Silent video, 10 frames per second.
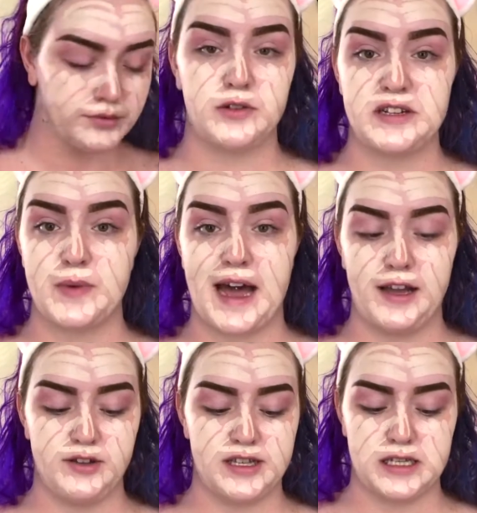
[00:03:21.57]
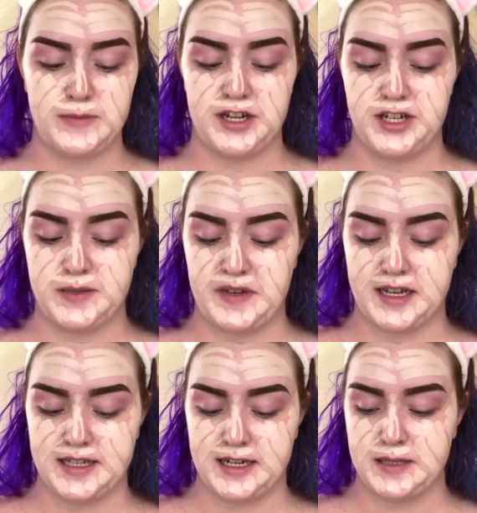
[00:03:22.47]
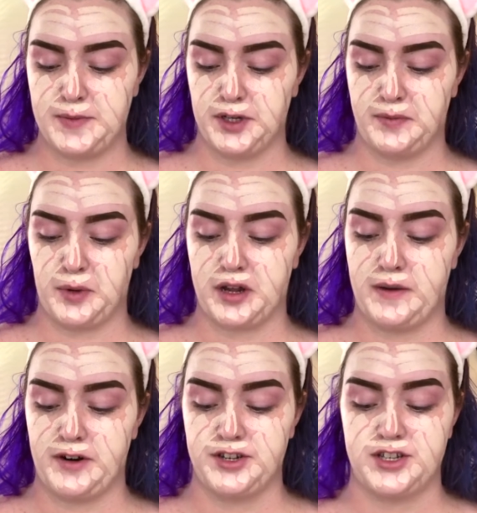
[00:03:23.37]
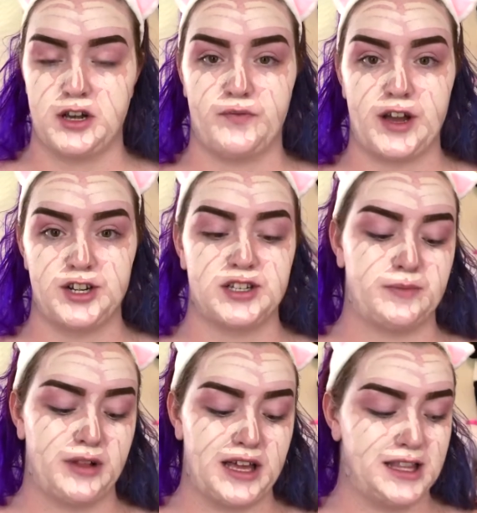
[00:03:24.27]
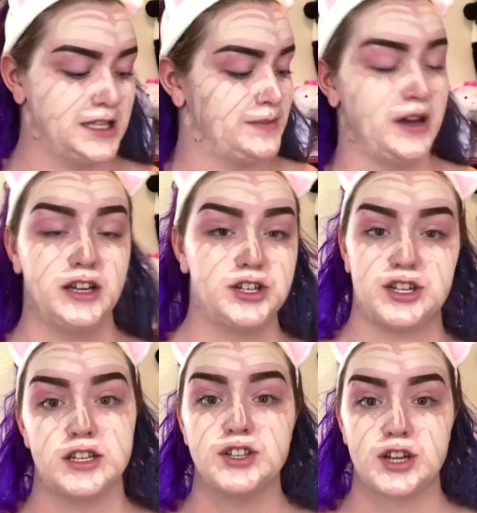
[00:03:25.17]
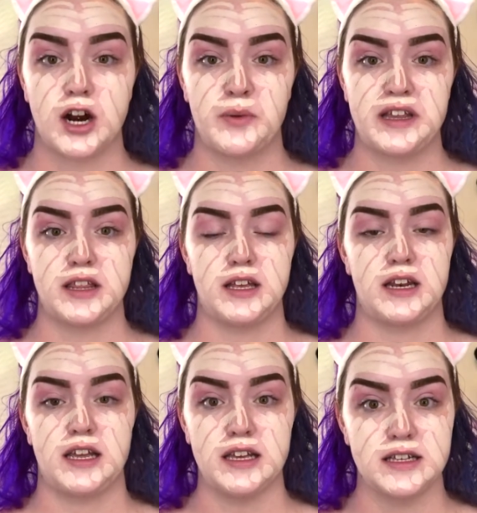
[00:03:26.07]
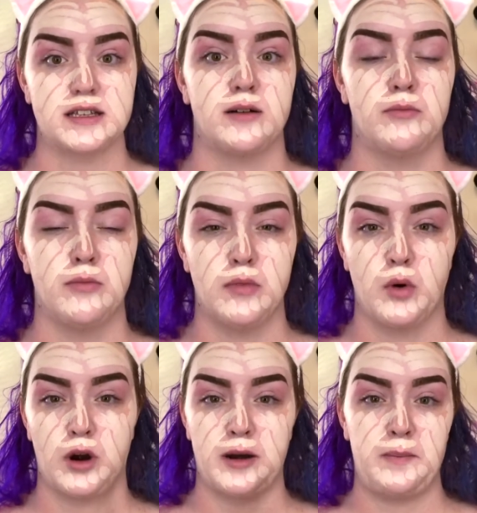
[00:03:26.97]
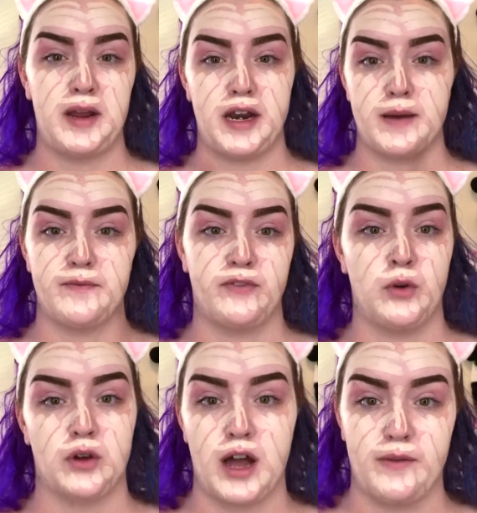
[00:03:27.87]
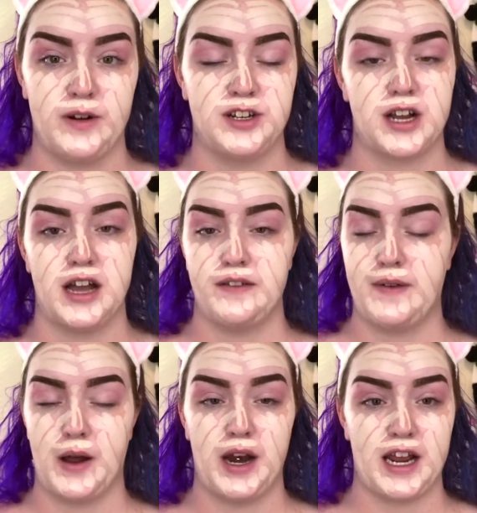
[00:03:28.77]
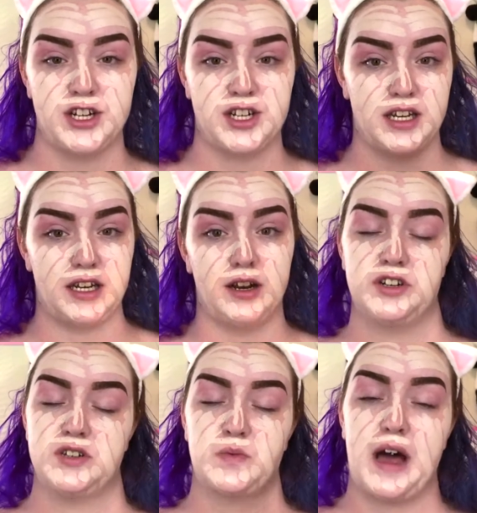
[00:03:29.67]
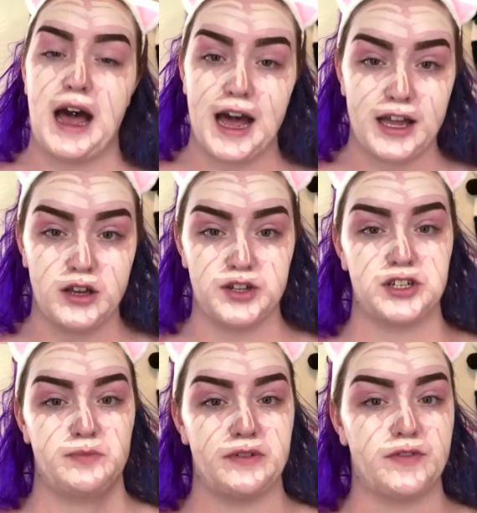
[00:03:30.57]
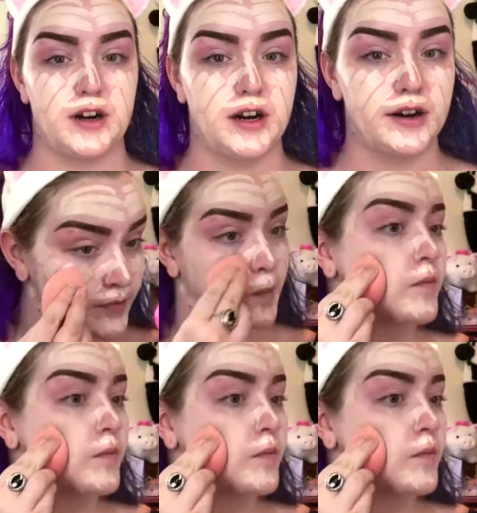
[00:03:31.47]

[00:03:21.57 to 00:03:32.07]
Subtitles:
The reason why I use this much is because it is buildable coverage, so if I just apply this much to start with, it is a more medium full coverage kind of foundation, which is what I usually prefer.